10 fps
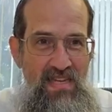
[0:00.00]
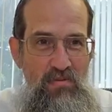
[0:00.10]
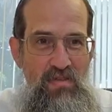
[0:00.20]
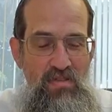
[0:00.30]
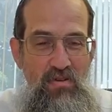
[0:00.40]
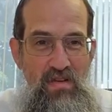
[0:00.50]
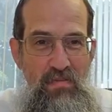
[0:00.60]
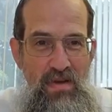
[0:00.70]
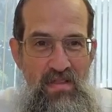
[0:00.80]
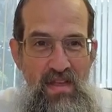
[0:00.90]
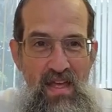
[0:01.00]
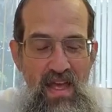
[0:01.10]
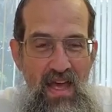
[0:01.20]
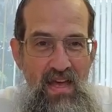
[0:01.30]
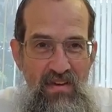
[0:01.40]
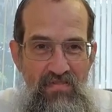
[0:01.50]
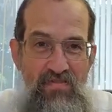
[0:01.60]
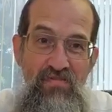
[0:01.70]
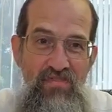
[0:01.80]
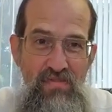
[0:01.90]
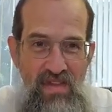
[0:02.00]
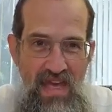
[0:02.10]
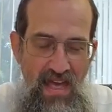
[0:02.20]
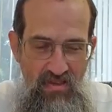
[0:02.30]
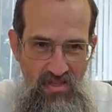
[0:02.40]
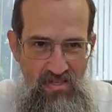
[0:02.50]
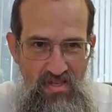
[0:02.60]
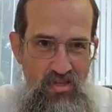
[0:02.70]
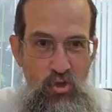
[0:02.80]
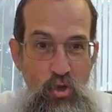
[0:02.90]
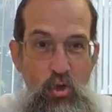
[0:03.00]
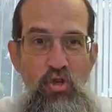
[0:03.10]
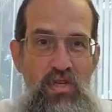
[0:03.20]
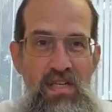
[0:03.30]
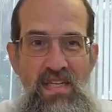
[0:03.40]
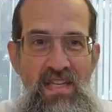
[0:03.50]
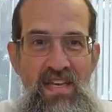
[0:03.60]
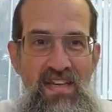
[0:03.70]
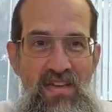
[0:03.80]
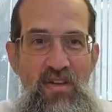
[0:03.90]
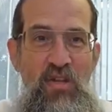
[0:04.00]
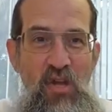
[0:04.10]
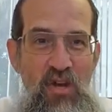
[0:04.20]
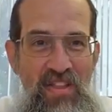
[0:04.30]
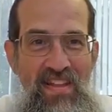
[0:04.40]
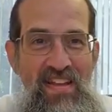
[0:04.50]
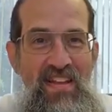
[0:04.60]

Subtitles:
and he was talking about how this is usually getan.